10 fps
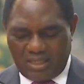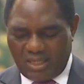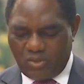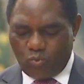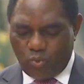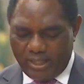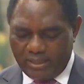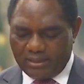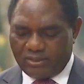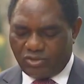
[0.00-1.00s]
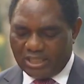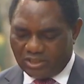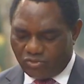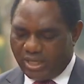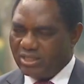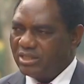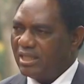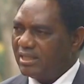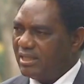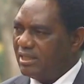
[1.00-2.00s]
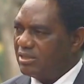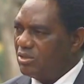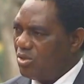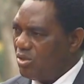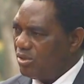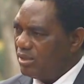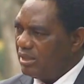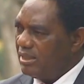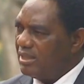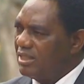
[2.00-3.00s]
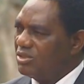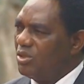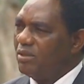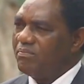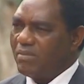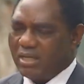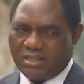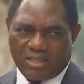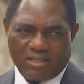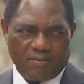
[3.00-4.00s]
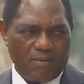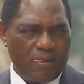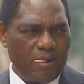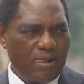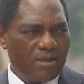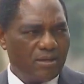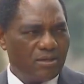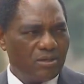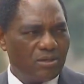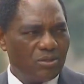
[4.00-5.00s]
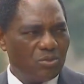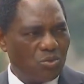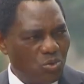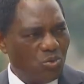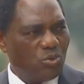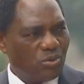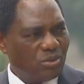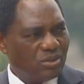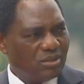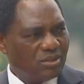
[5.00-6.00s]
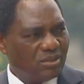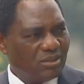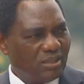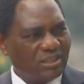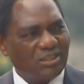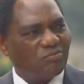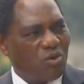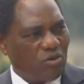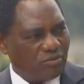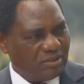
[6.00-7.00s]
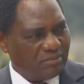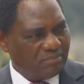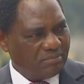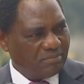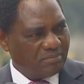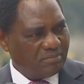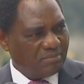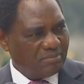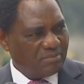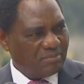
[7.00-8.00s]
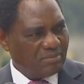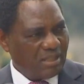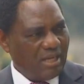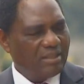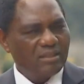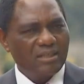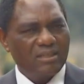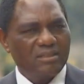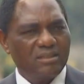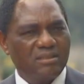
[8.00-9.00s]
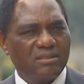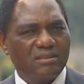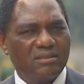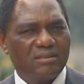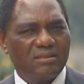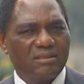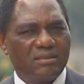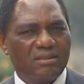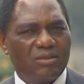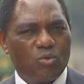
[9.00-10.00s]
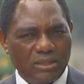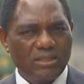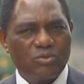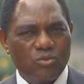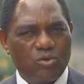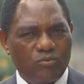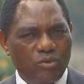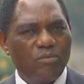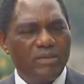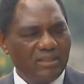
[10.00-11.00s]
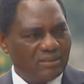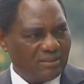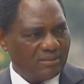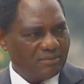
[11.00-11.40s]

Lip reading: And when there's transgression against law, it does not matter who is involved. I think that is what the rule of law means.